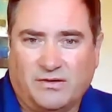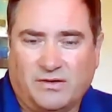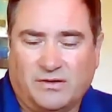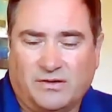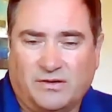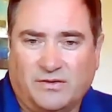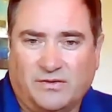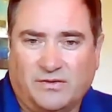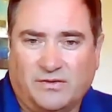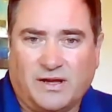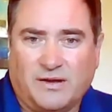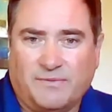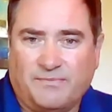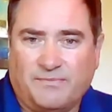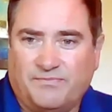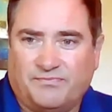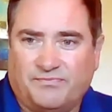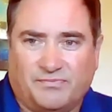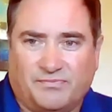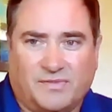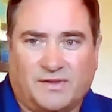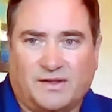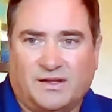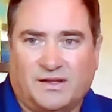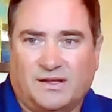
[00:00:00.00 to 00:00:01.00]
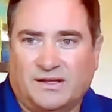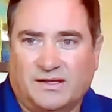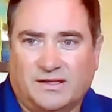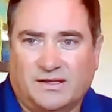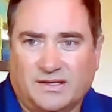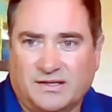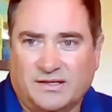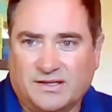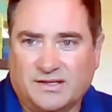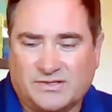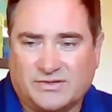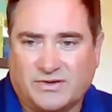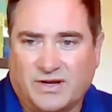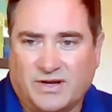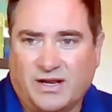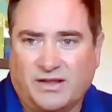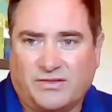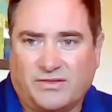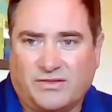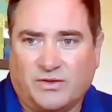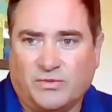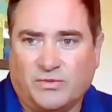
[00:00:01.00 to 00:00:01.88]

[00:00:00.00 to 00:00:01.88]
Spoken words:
And is there anything